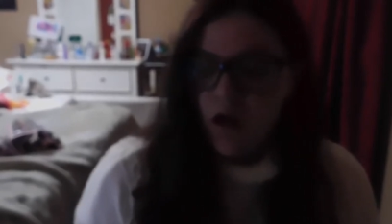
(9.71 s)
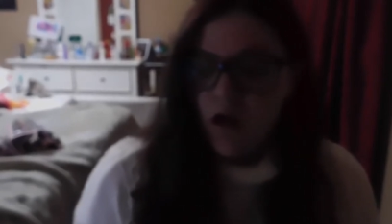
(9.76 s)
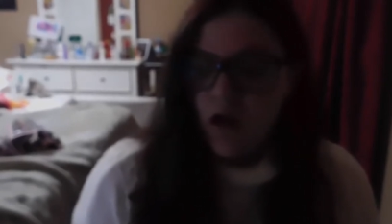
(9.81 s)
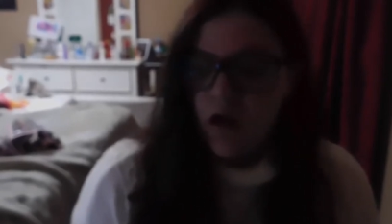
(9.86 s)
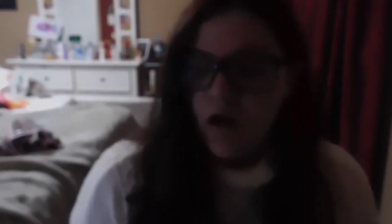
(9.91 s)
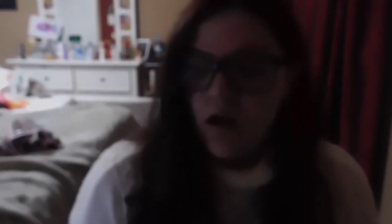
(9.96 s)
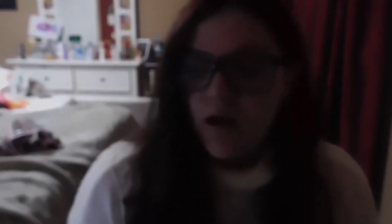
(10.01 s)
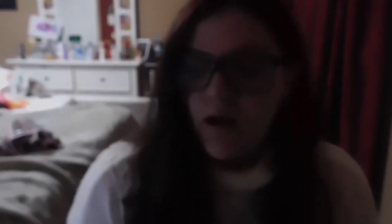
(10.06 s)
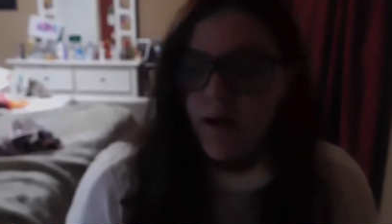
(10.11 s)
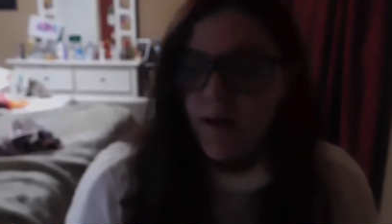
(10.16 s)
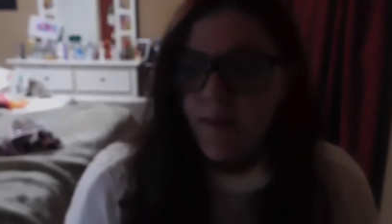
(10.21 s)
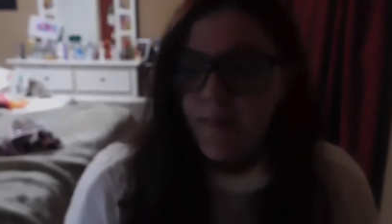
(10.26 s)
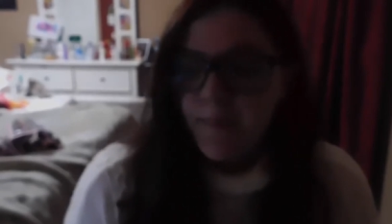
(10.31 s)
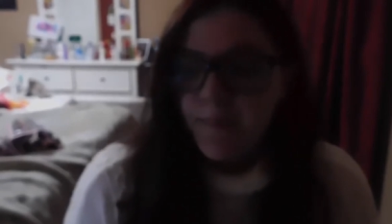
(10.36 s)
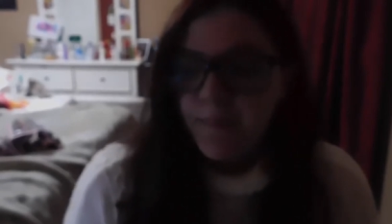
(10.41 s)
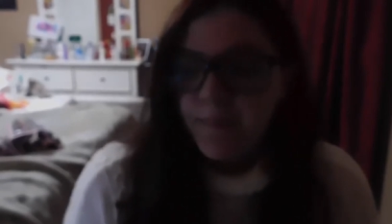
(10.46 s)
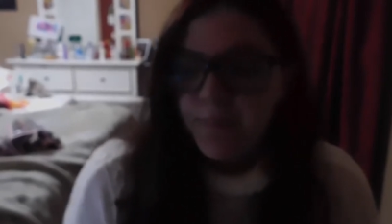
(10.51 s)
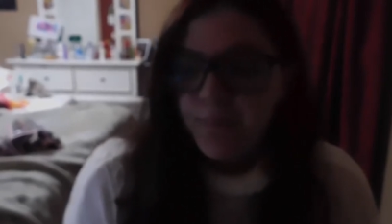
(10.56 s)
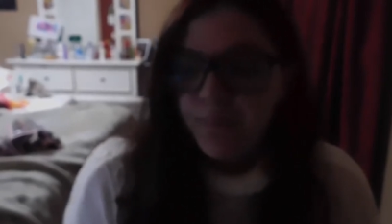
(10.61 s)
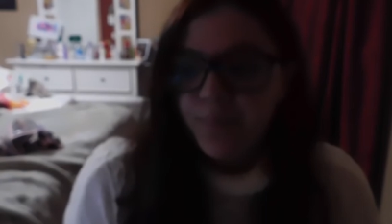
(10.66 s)

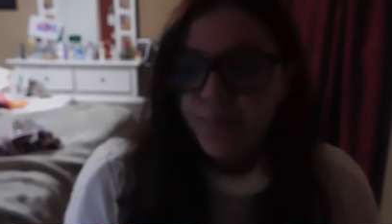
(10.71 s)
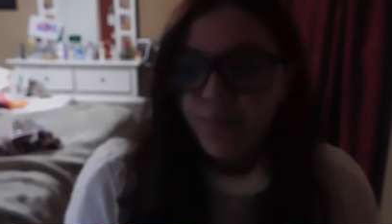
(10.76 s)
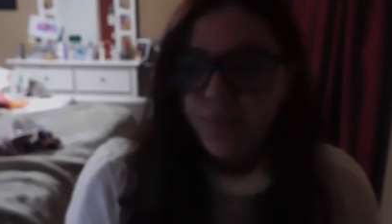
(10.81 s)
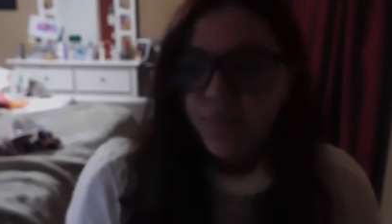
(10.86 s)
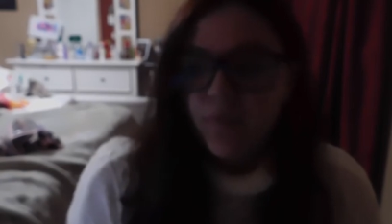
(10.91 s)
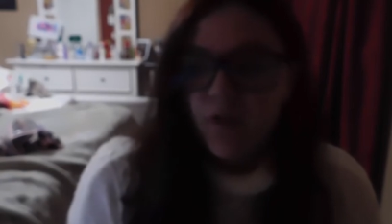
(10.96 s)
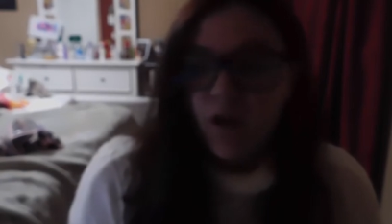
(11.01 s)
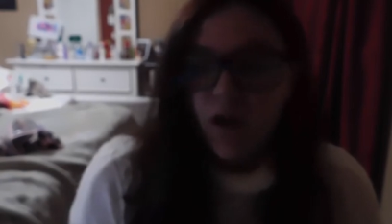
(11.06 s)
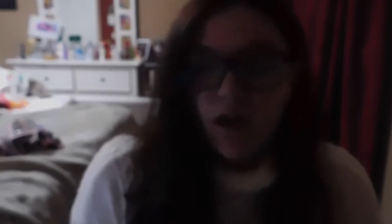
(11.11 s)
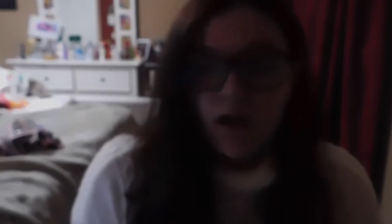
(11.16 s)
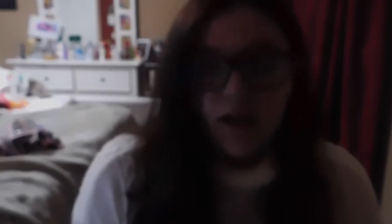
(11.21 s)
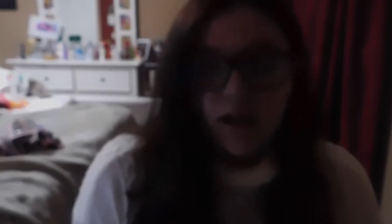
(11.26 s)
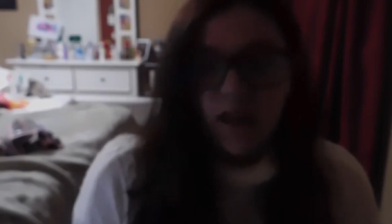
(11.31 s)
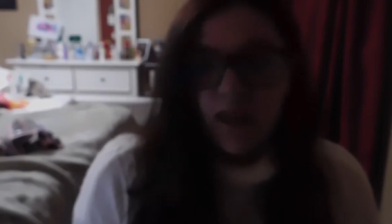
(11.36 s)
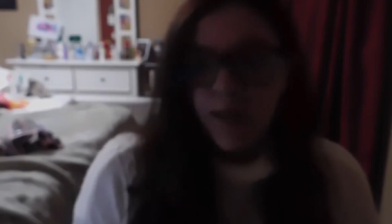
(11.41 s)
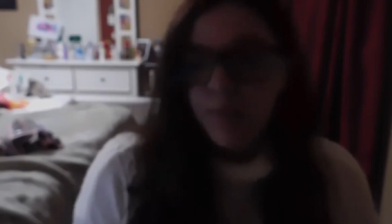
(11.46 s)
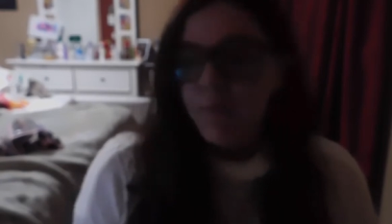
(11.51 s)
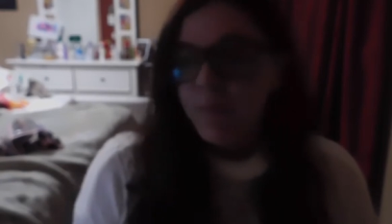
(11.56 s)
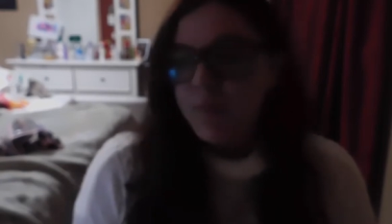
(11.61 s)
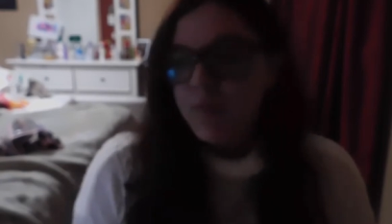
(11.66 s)
Um, I
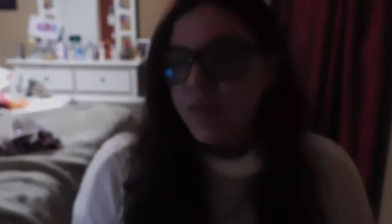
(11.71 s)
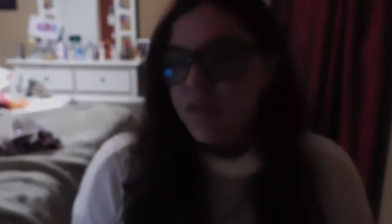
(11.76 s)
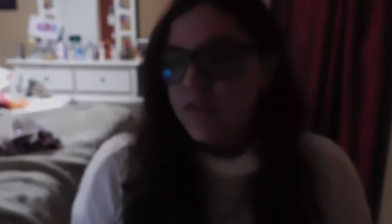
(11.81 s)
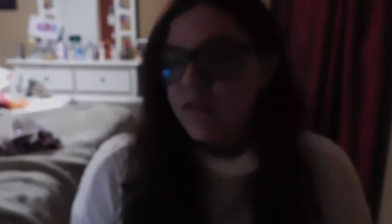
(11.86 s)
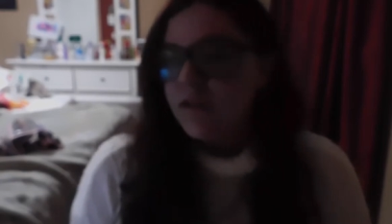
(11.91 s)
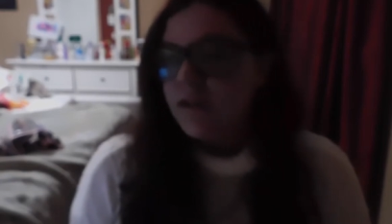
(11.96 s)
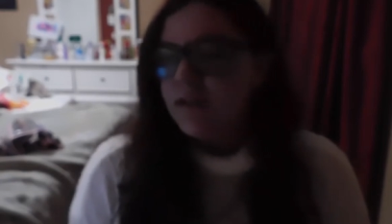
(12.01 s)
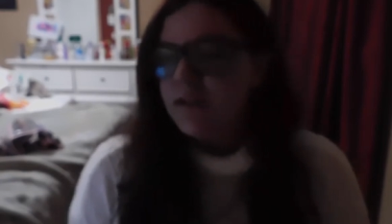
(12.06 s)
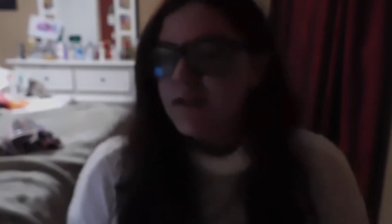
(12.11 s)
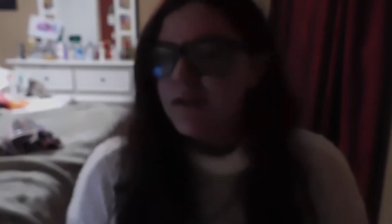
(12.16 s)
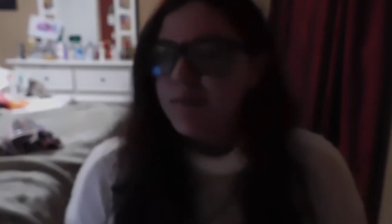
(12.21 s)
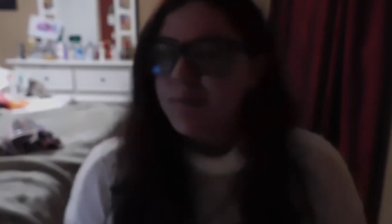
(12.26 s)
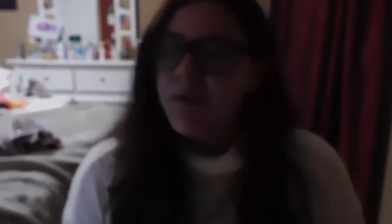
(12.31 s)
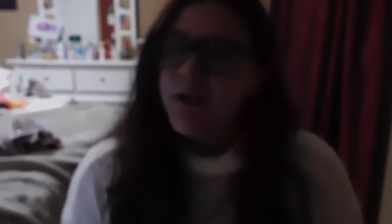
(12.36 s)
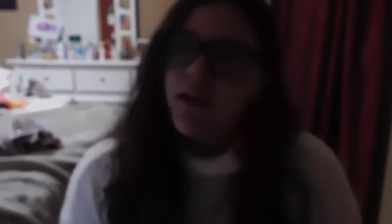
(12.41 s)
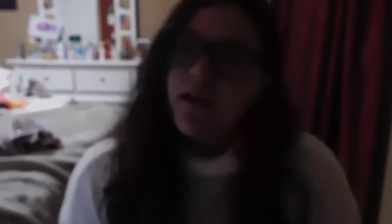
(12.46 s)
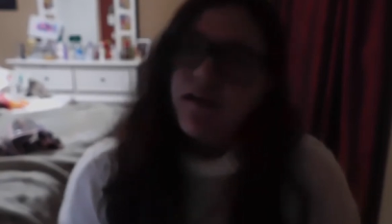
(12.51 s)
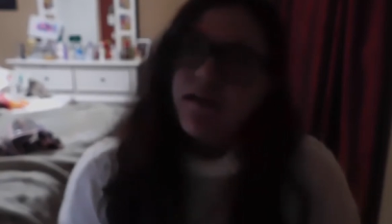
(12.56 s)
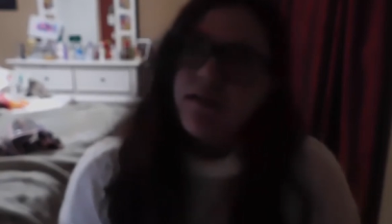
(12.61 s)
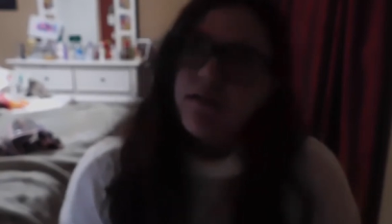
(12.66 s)
came up with this idea
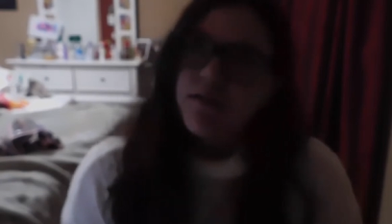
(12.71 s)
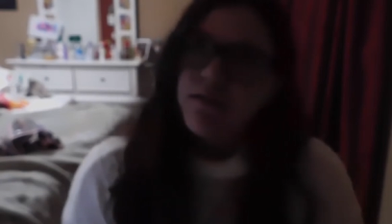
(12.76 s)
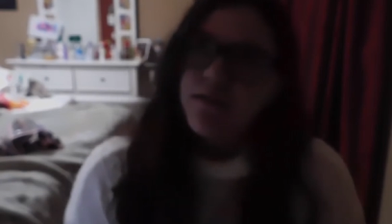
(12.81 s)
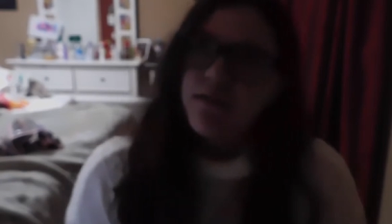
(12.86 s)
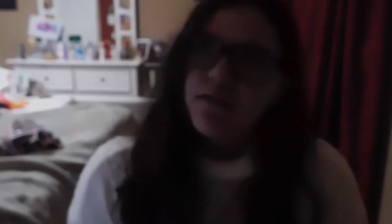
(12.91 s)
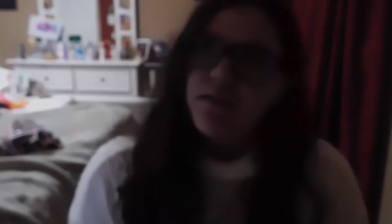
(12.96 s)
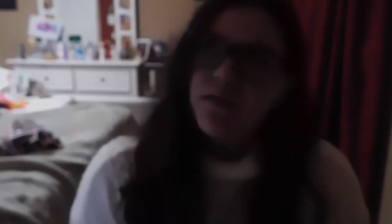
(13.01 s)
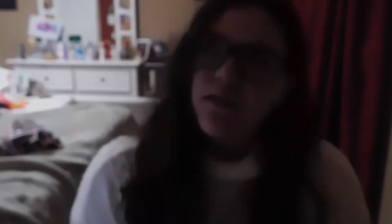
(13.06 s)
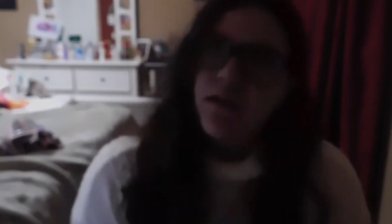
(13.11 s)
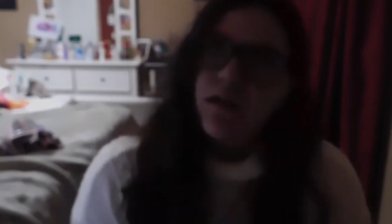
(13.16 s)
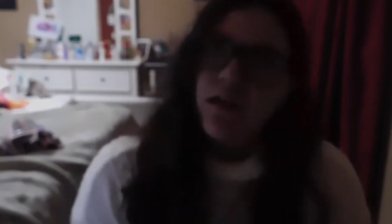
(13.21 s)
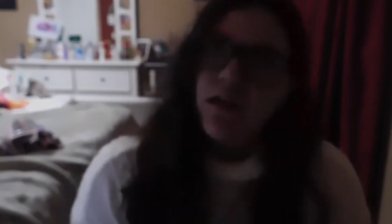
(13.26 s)
because